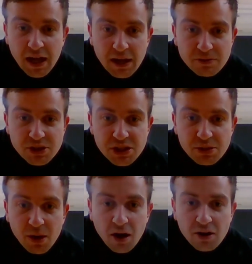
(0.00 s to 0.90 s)
I will see
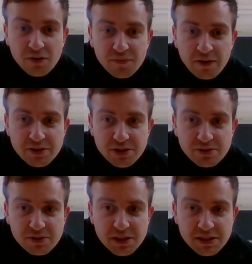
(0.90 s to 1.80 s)
you all very
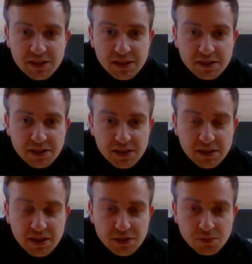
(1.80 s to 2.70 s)
soon, Year 6. See you
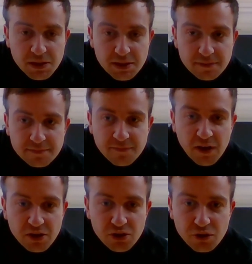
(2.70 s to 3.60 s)
next week.
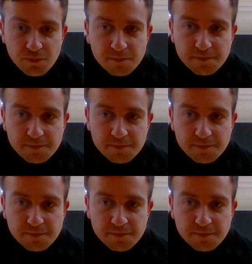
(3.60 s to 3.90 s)
Thank you.